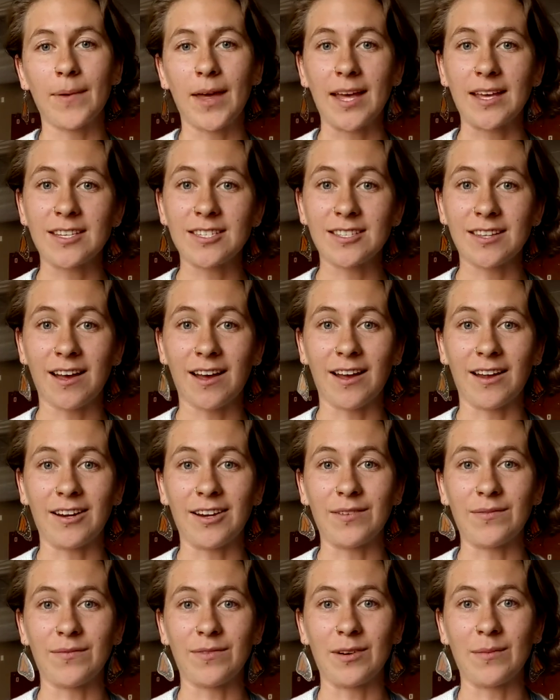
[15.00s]

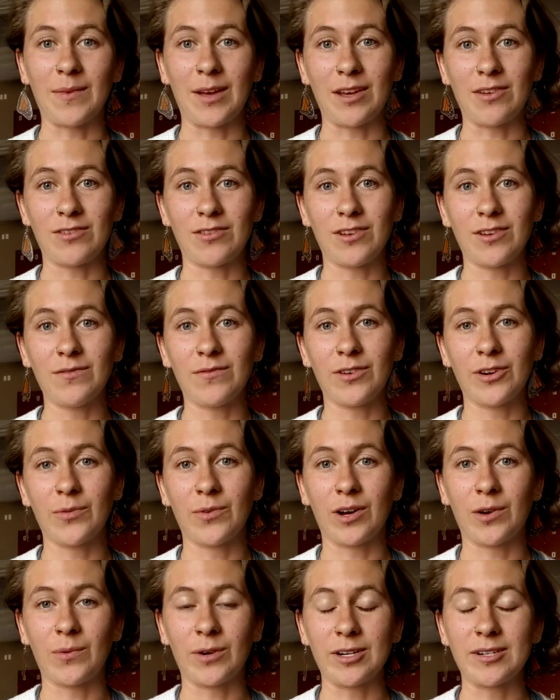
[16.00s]
baseline information for
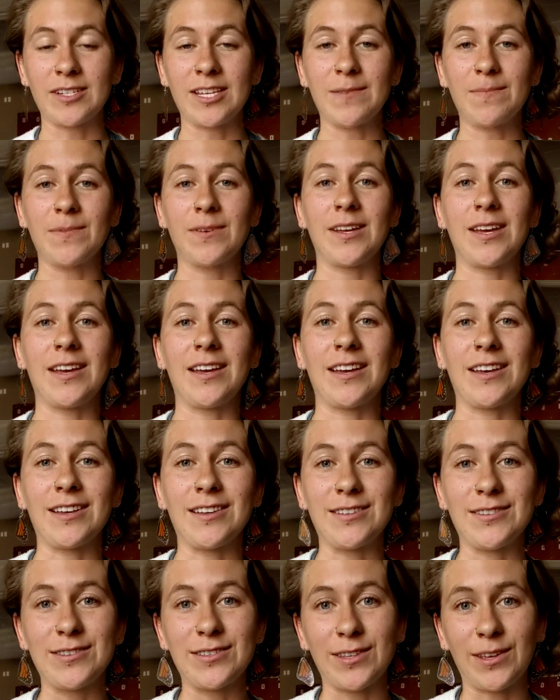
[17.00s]
what we're deepening
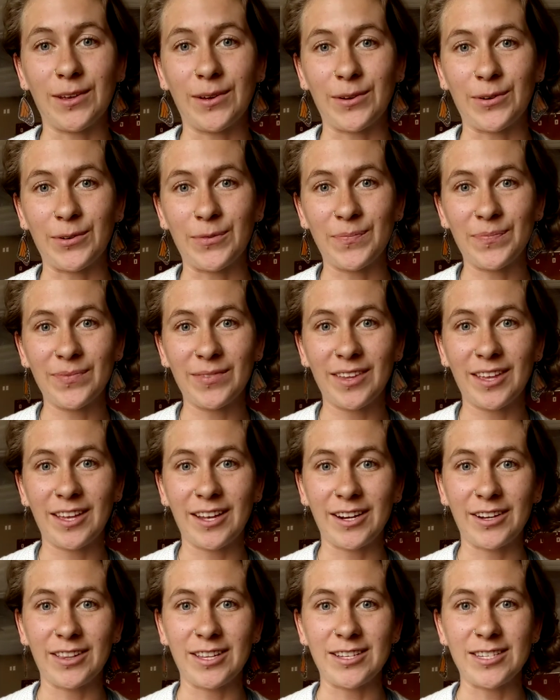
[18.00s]
into
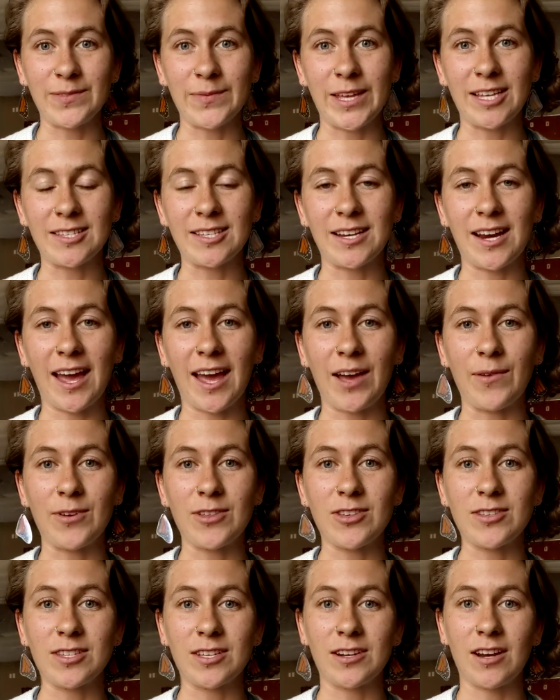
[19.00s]
here this week today,
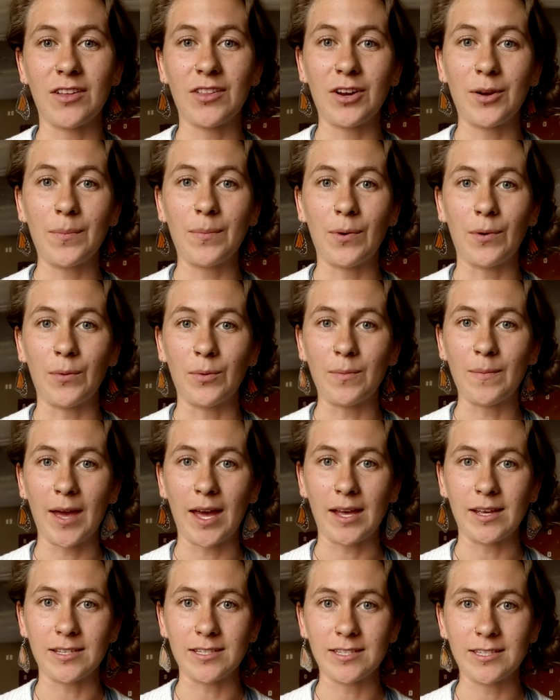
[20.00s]
which is another
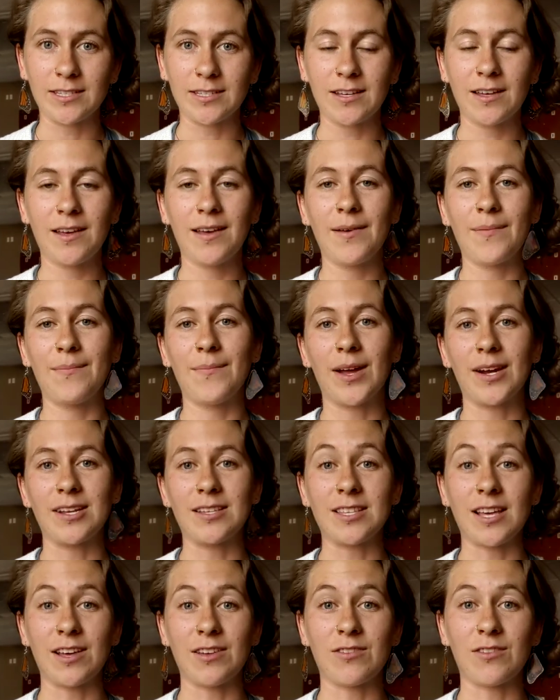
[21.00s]
bone-based
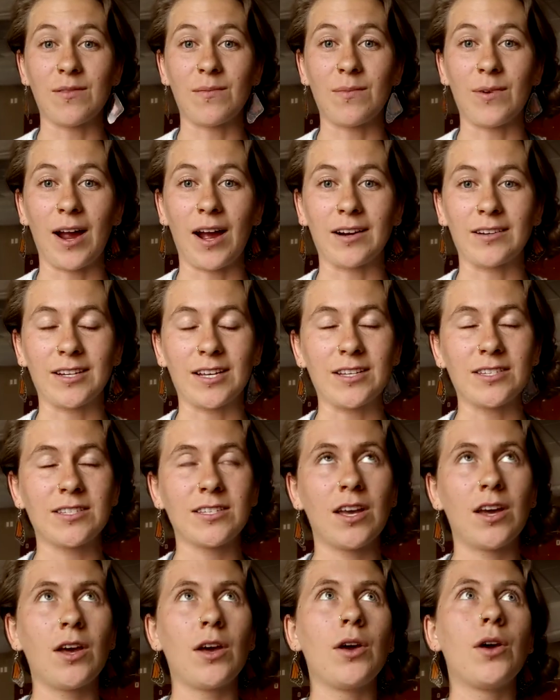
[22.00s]
meditation
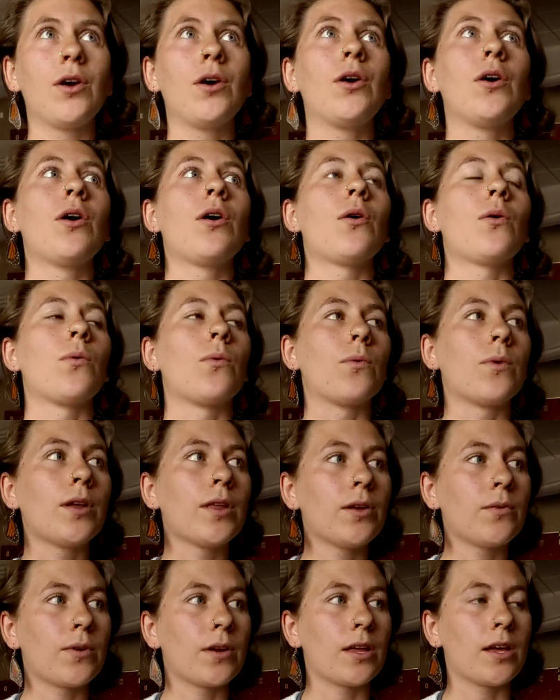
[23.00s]
practice.
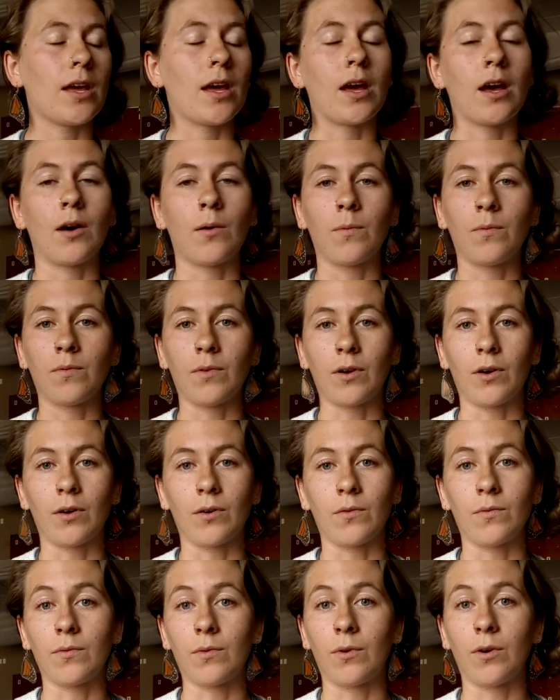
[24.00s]
Really, really
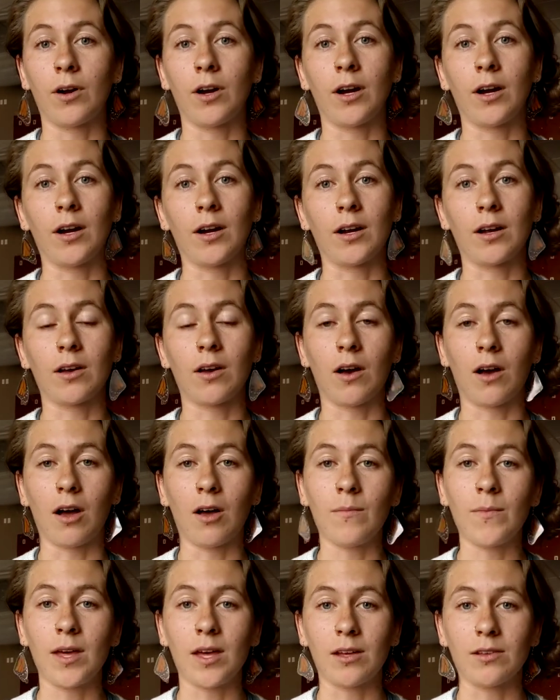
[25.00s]
helpful for
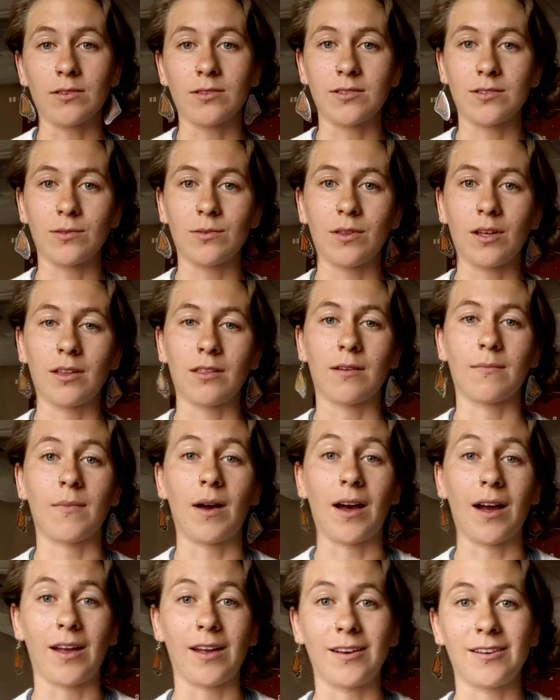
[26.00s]
calming and soothing the
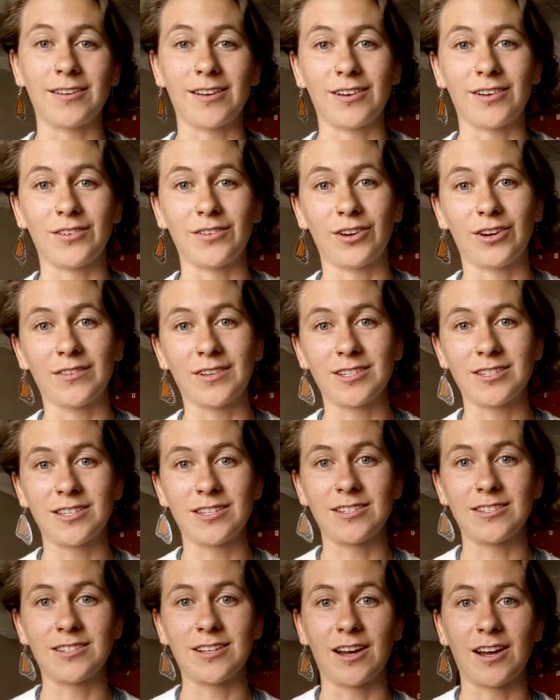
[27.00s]
mind and nervous
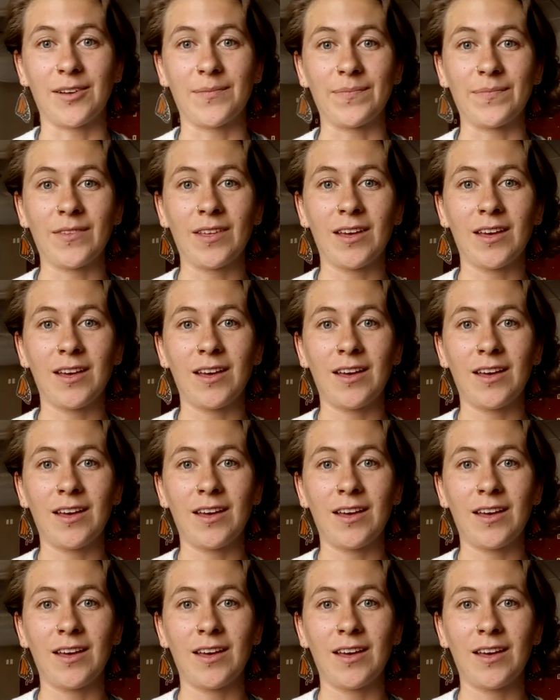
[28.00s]
system,